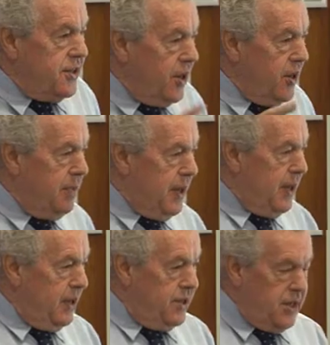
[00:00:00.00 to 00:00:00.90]

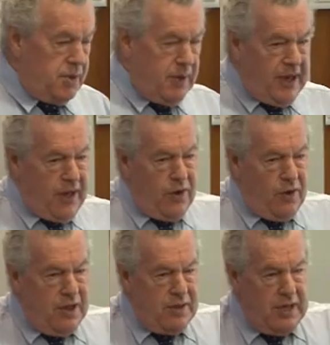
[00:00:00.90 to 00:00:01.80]
Sarcopenia is, as we get
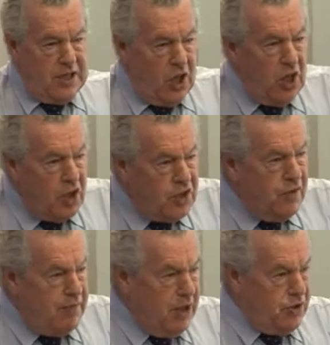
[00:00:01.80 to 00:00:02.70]
older, is a loss
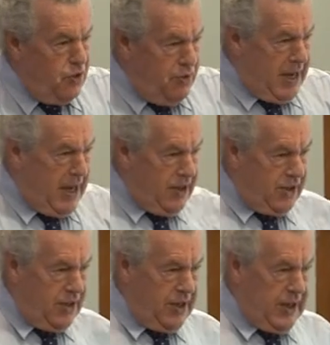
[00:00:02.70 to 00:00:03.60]
of muscle
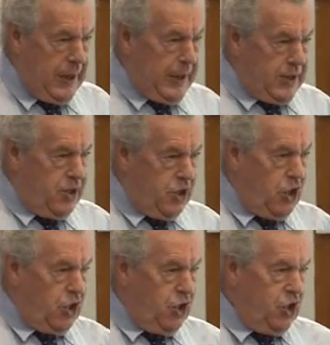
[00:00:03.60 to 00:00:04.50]
mass. So it's
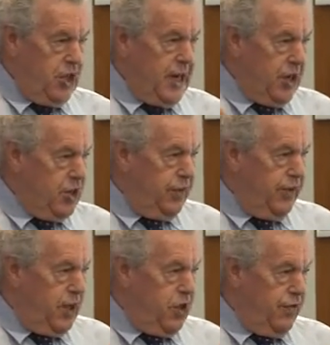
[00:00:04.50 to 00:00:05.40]
not just an
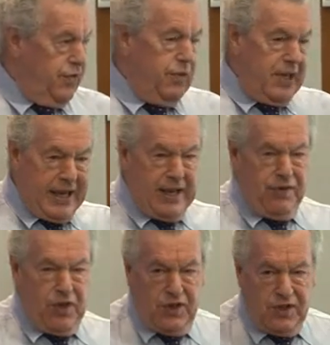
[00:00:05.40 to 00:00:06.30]
atrophy from lack of
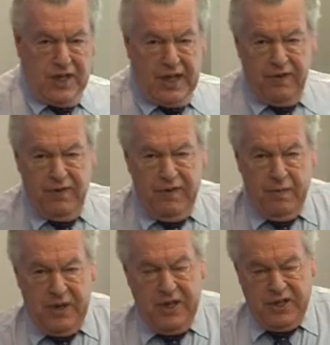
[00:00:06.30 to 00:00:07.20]
use, like if you have a
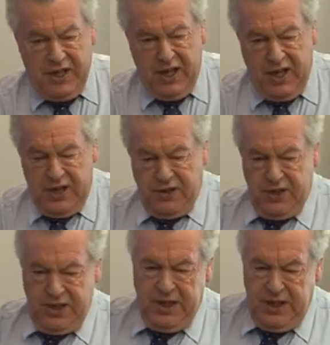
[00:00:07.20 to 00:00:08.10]
plaster cast,